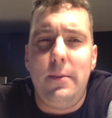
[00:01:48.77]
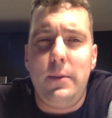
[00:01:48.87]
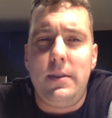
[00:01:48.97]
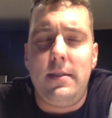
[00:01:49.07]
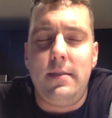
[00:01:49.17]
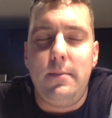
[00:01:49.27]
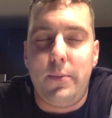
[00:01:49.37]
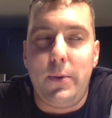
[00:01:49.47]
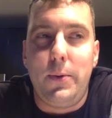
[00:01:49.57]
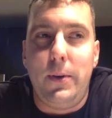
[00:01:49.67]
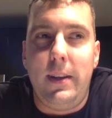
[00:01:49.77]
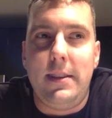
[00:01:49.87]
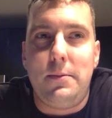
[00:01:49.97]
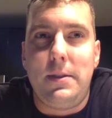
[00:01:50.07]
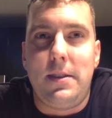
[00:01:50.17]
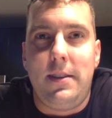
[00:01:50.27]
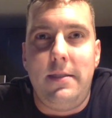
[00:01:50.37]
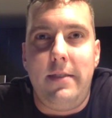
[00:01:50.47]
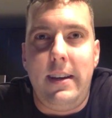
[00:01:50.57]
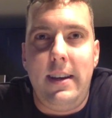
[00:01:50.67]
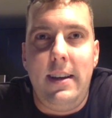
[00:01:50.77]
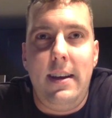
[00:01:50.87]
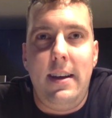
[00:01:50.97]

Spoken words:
was brutal as a result of it.